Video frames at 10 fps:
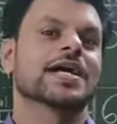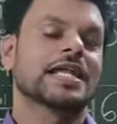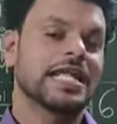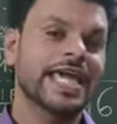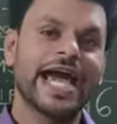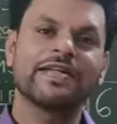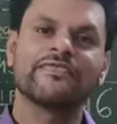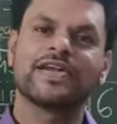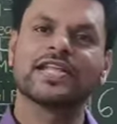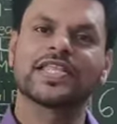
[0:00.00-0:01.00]
ligand
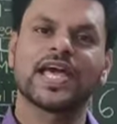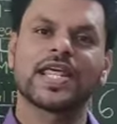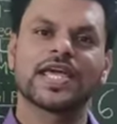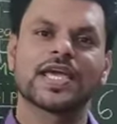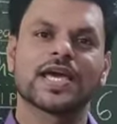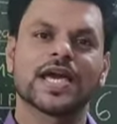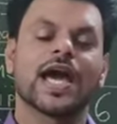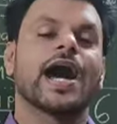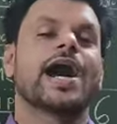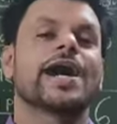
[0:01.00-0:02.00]
field theory
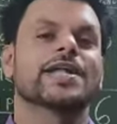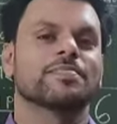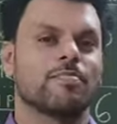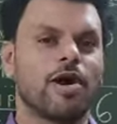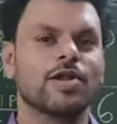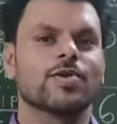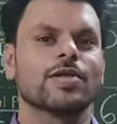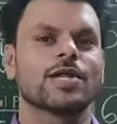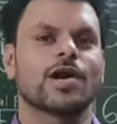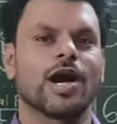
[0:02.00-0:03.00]
and
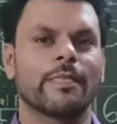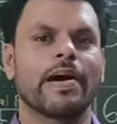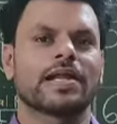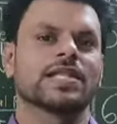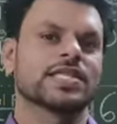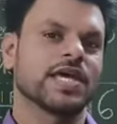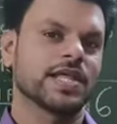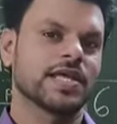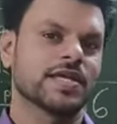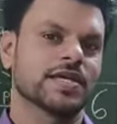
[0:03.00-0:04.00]
molecular orbital
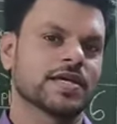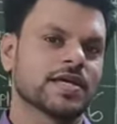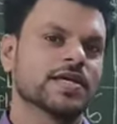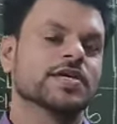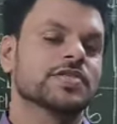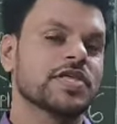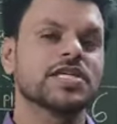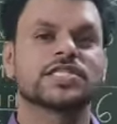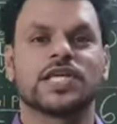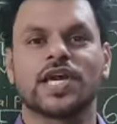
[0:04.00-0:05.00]
theory. This
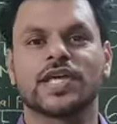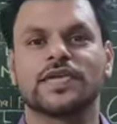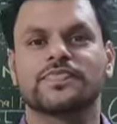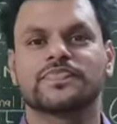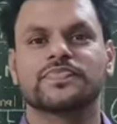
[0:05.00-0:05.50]
theory